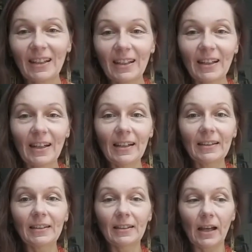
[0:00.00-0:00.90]

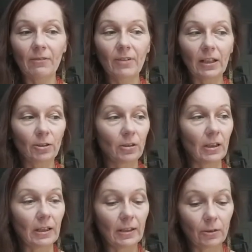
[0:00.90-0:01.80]
and I've got
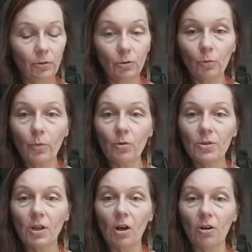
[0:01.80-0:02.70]
two
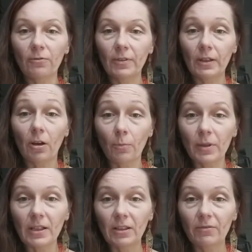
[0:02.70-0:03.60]
books of
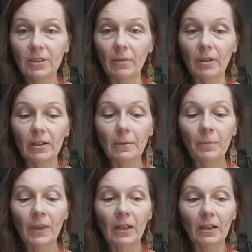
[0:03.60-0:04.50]
comparative grammar,
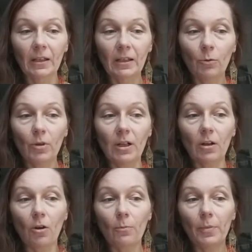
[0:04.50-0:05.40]
where I
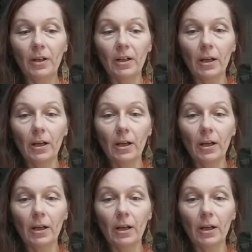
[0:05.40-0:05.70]
compare